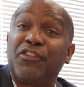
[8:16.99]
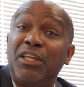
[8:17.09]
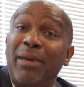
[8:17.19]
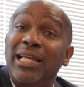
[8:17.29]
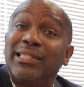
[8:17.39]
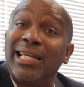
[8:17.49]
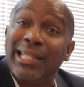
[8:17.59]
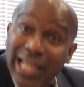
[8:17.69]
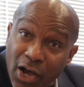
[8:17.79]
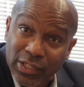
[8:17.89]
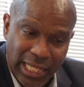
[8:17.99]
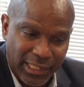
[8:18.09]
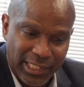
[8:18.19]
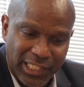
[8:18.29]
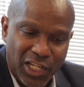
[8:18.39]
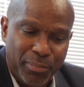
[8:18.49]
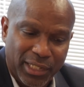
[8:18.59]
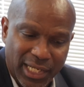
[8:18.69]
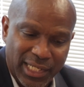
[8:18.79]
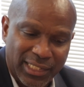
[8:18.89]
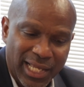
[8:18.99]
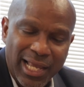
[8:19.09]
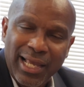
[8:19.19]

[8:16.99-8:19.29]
if she made $10,000 out this deal because